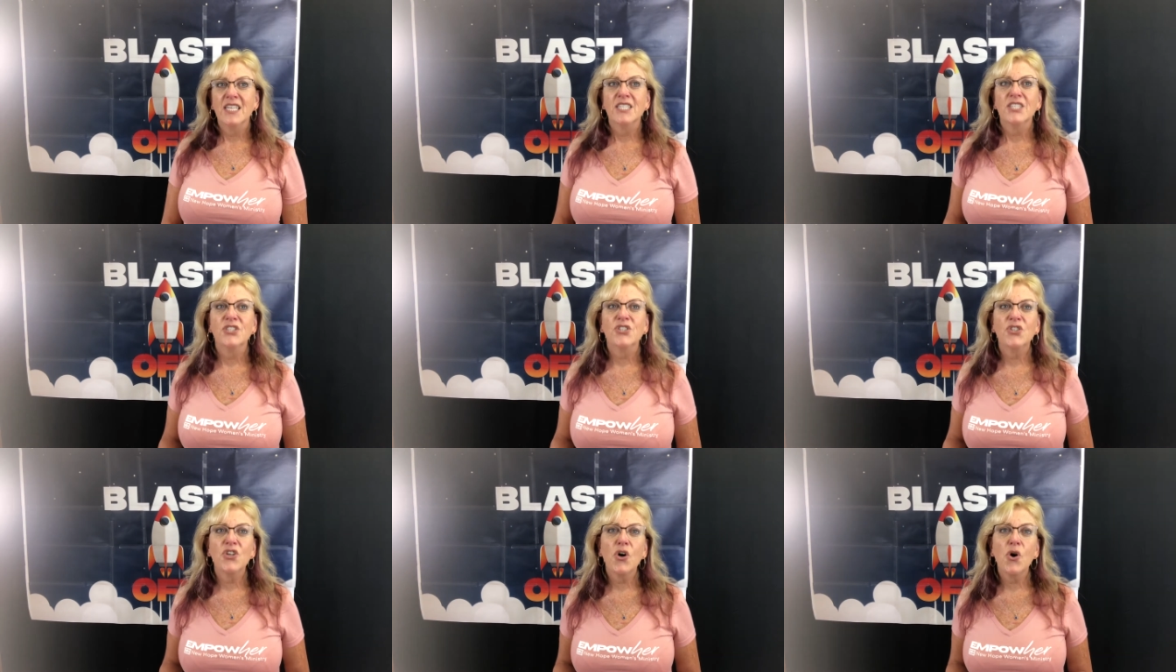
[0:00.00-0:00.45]

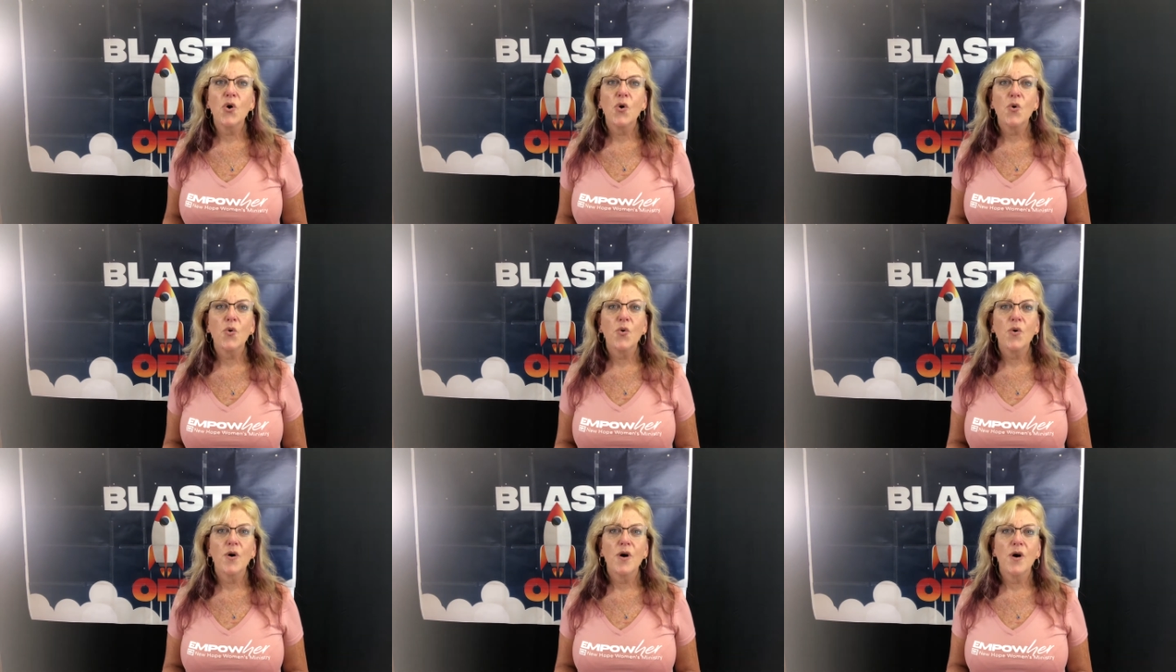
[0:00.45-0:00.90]

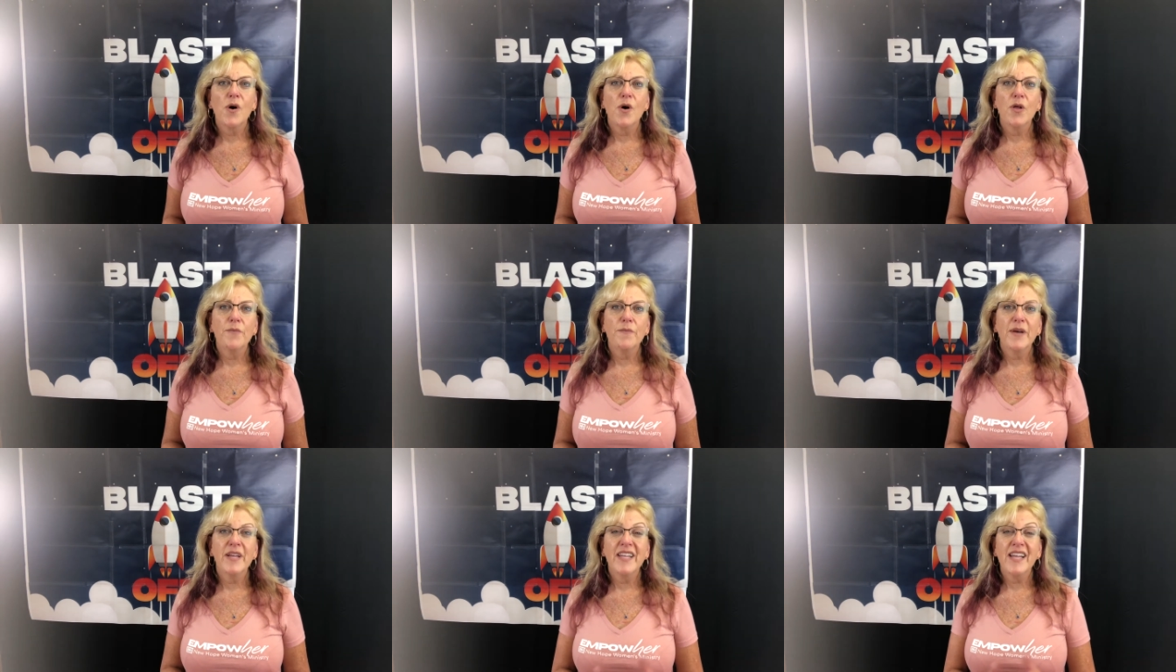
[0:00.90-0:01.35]
So
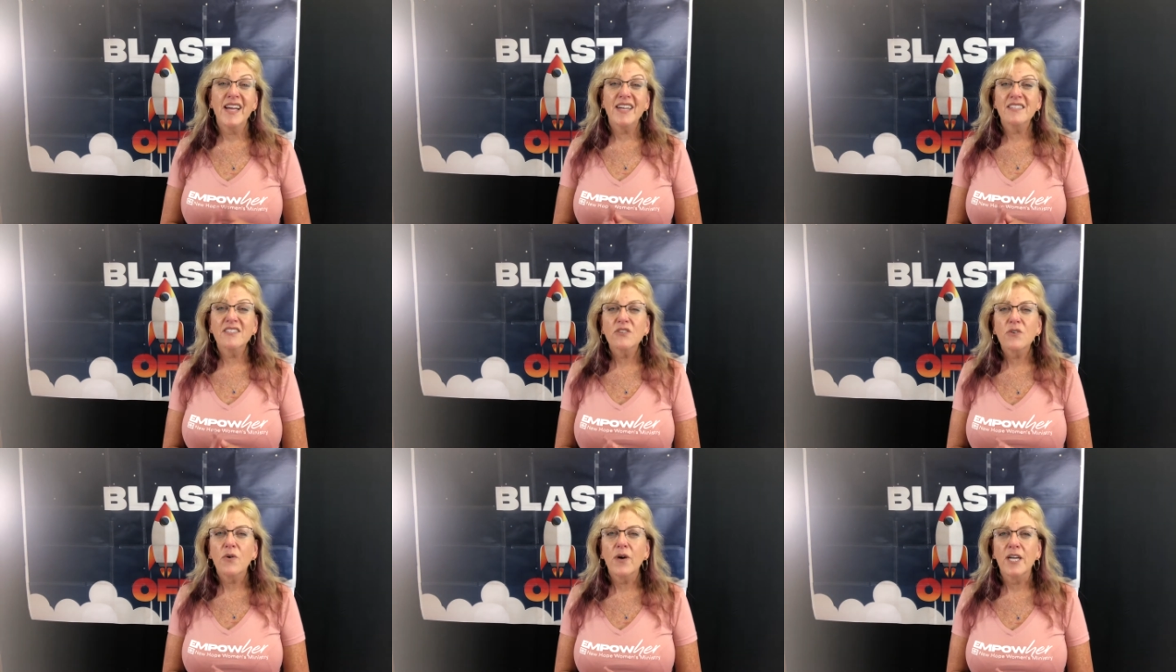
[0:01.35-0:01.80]
my
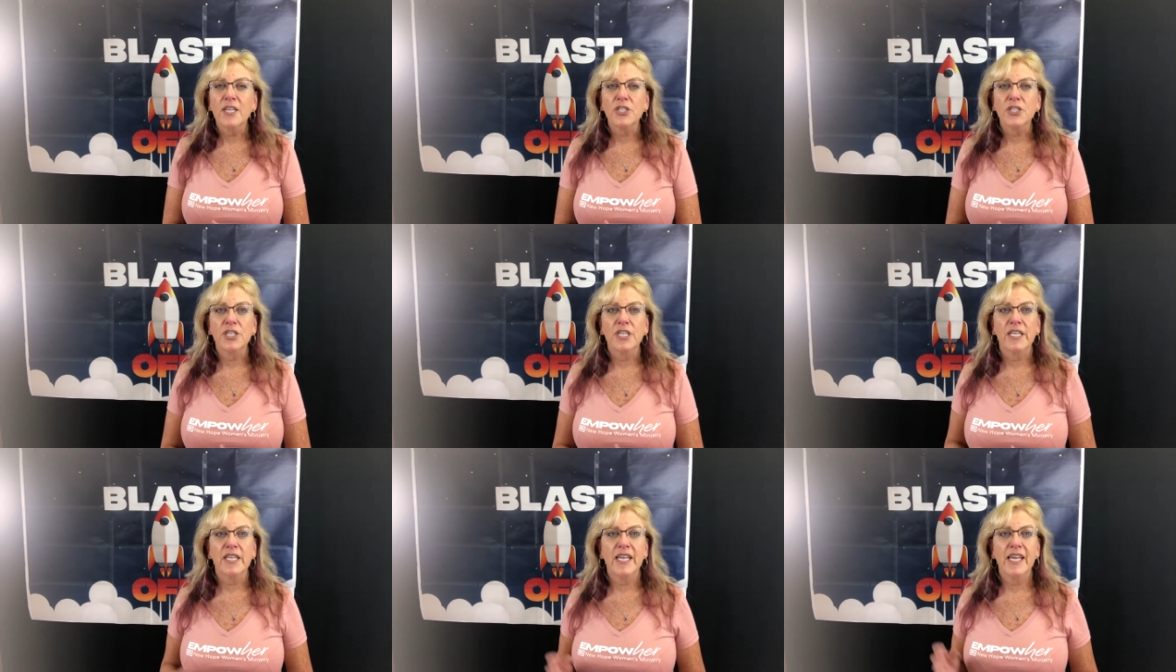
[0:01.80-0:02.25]
next
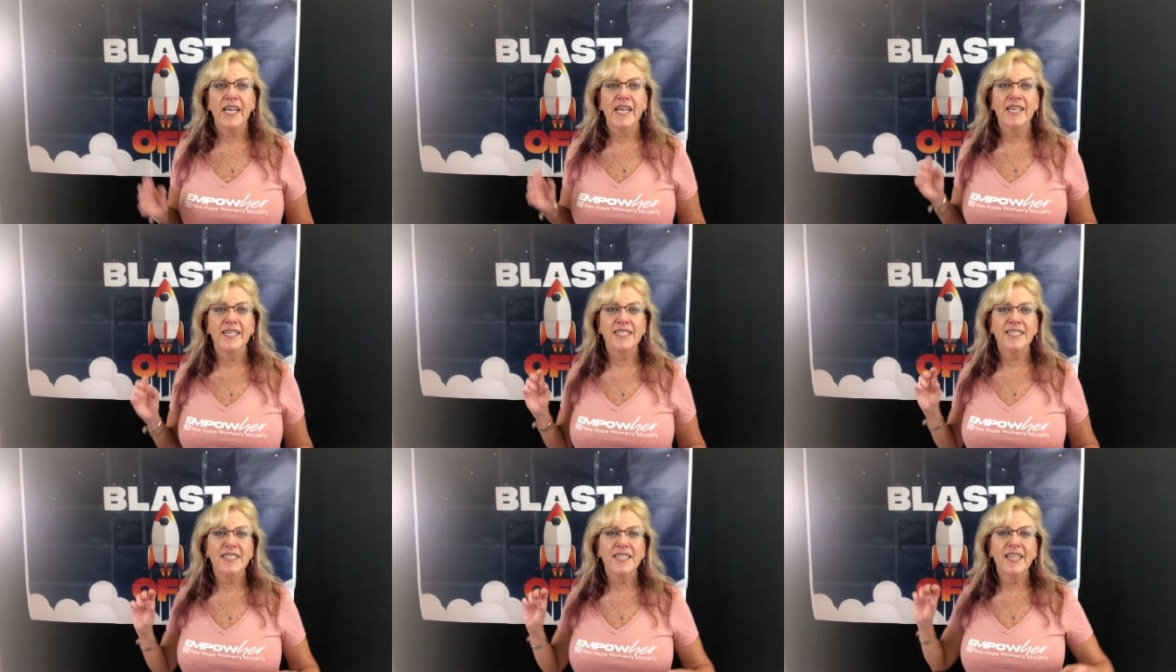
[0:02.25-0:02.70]
question
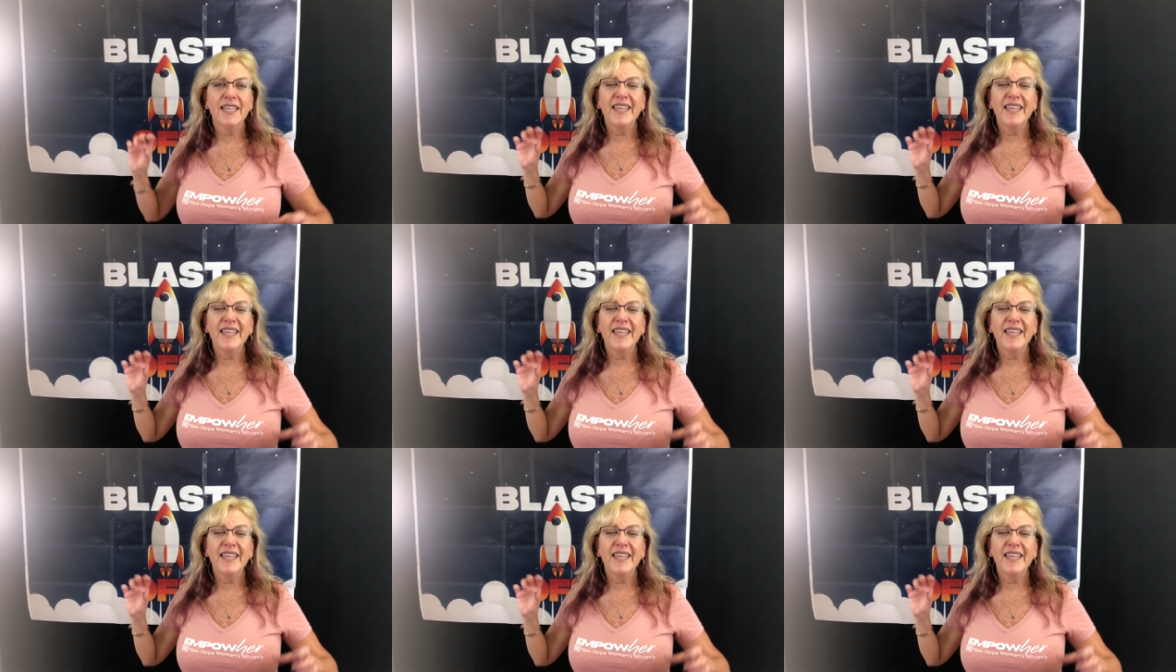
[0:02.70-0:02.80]
is,